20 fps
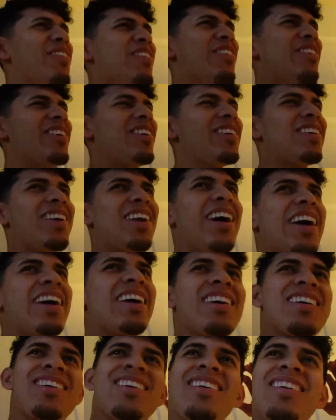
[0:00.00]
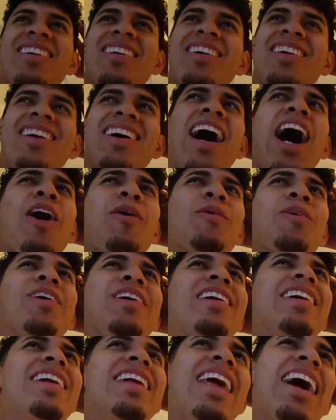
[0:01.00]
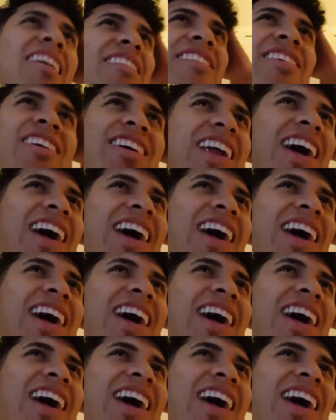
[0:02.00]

for real, like, I would never,